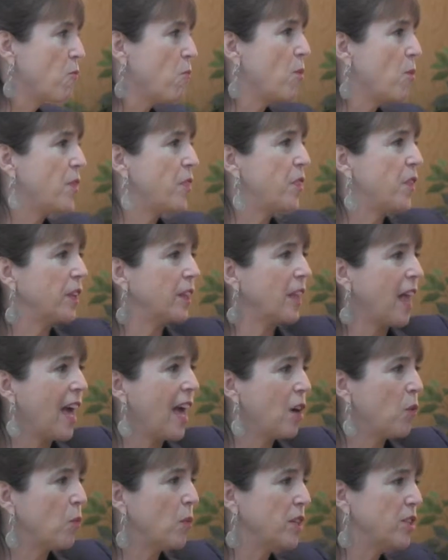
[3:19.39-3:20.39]
with the
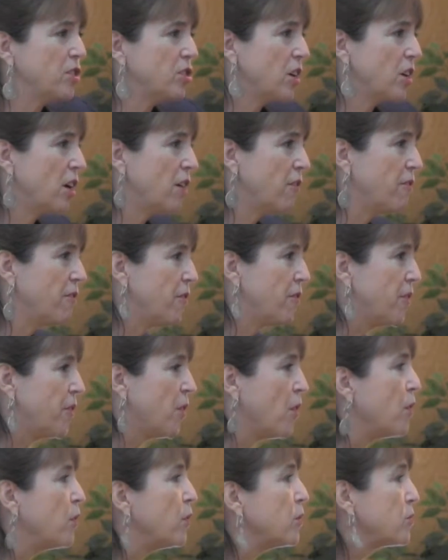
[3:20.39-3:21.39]
language of
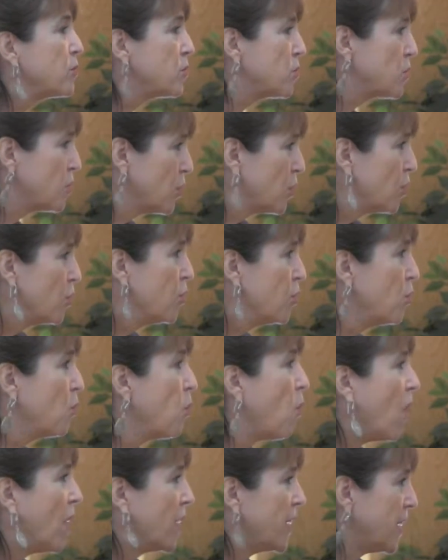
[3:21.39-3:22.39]
those who
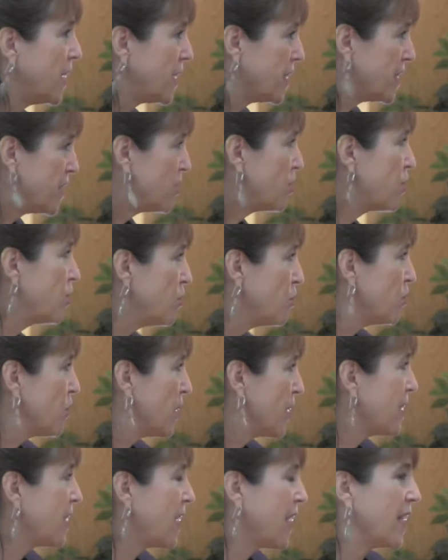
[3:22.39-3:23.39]
want us to
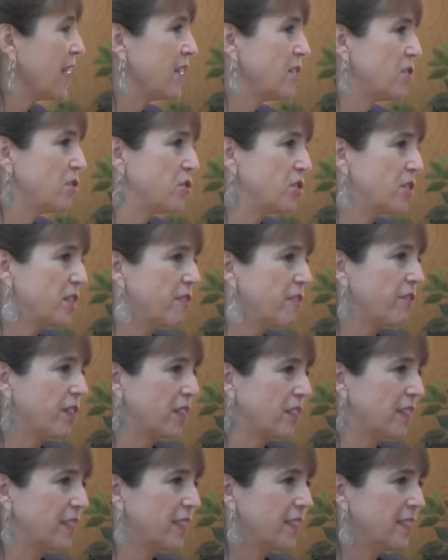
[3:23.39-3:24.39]
engage
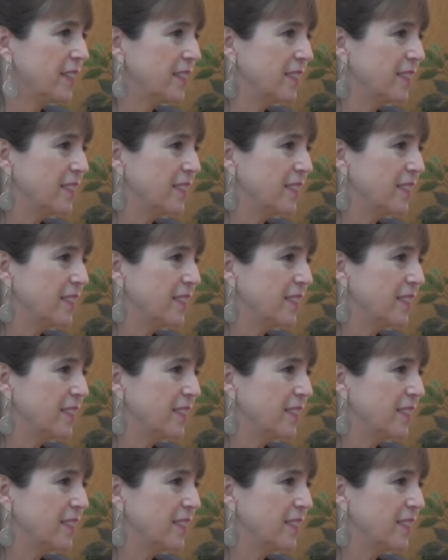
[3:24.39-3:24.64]
civically?